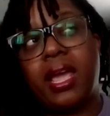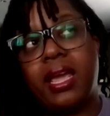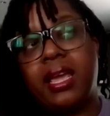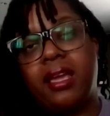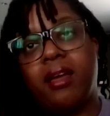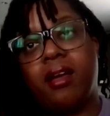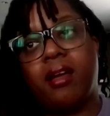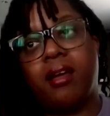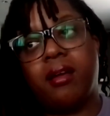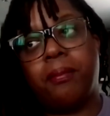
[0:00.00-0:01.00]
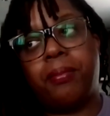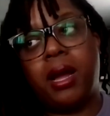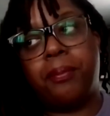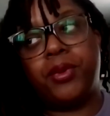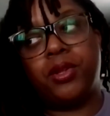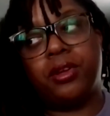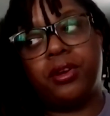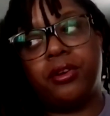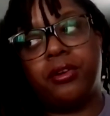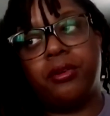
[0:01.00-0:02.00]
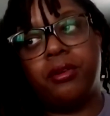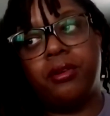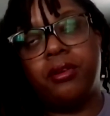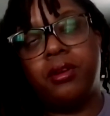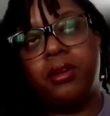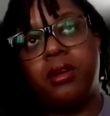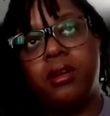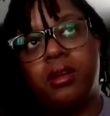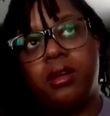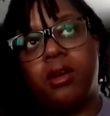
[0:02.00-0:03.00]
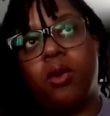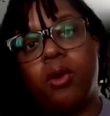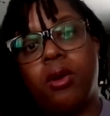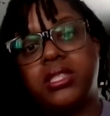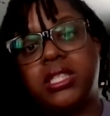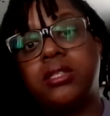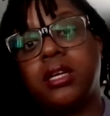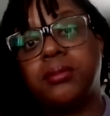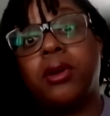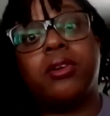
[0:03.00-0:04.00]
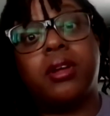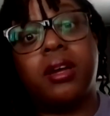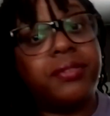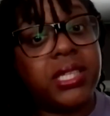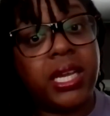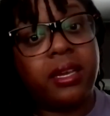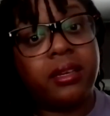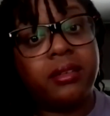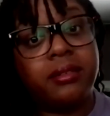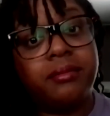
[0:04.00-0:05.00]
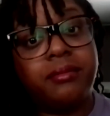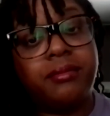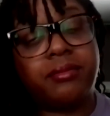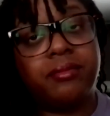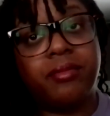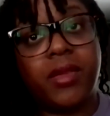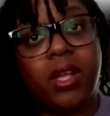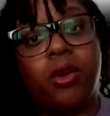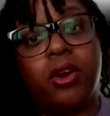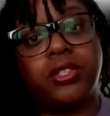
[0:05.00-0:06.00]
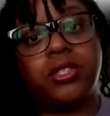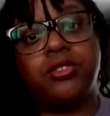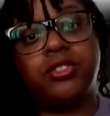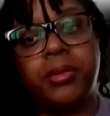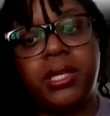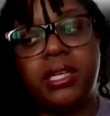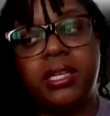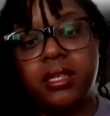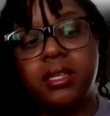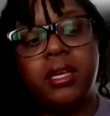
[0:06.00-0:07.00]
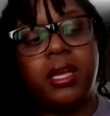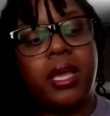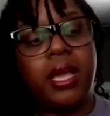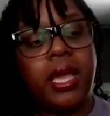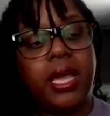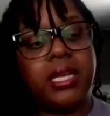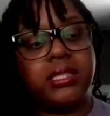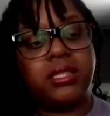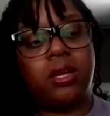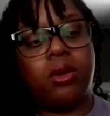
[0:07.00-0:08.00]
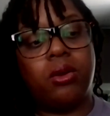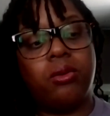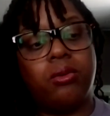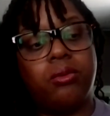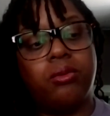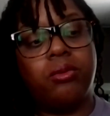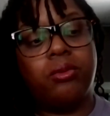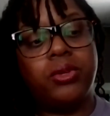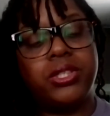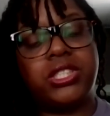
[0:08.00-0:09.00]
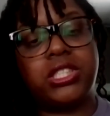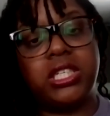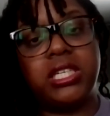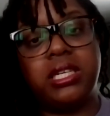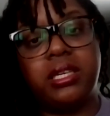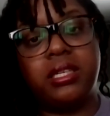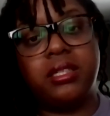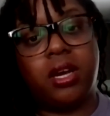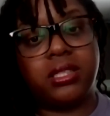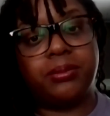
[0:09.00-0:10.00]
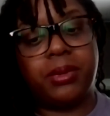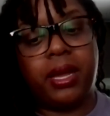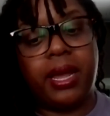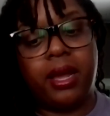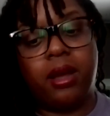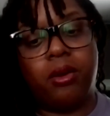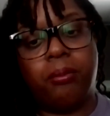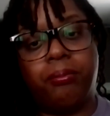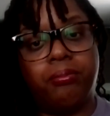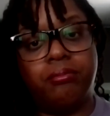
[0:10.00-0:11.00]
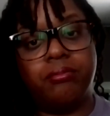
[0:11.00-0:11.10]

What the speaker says: a popular, she talks about GovTech on her social media. And so she talked about how